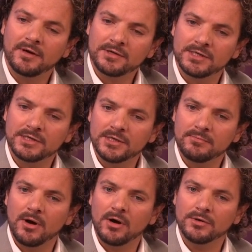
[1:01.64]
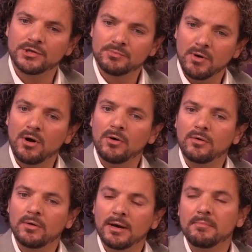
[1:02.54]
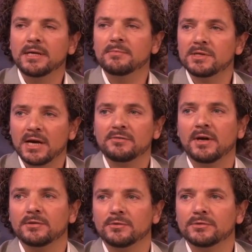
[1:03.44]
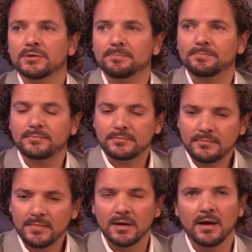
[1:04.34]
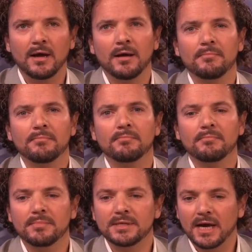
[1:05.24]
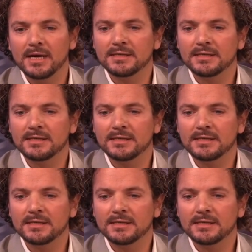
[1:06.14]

our system on small and medium-sized vessels. Um, besides